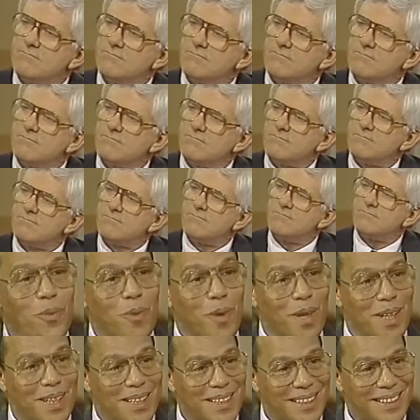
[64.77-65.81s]
Given up on
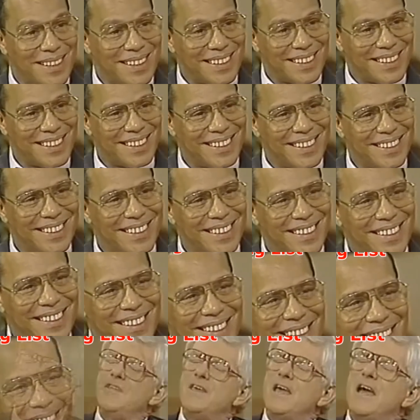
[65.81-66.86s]
what?
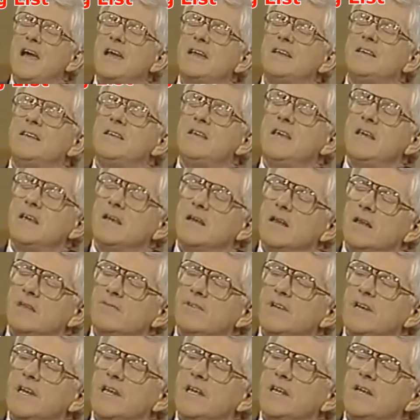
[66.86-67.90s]
On the ideal
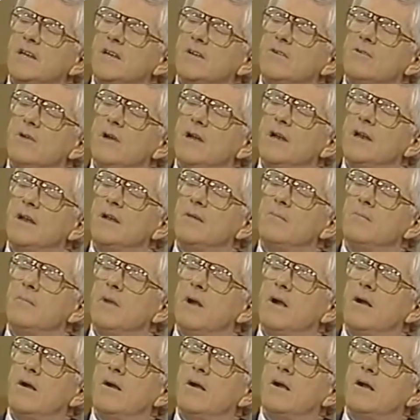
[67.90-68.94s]
of an integrated
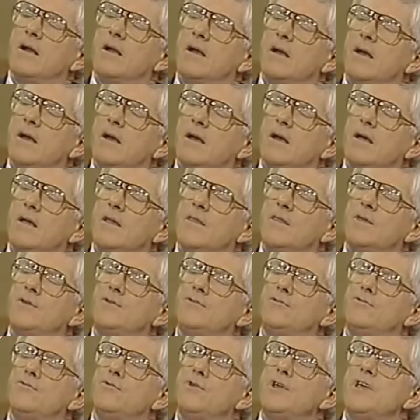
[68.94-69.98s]
America, the
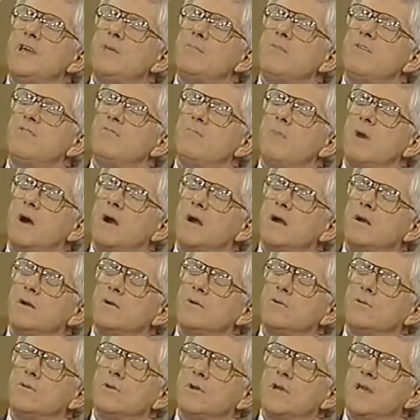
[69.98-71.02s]
dream of Martin
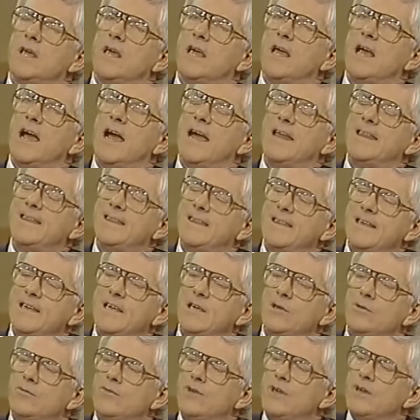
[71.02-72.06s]
Luther King. I
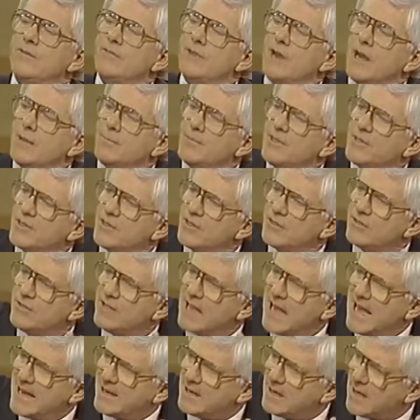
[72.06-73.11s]
think you've given up. This is
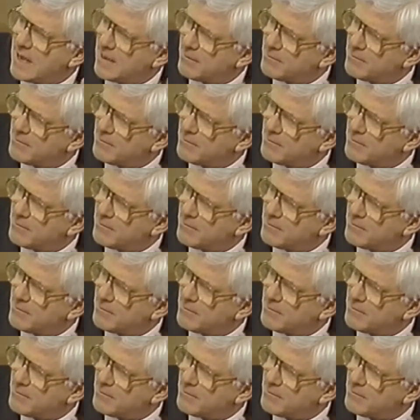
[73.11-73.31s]
not,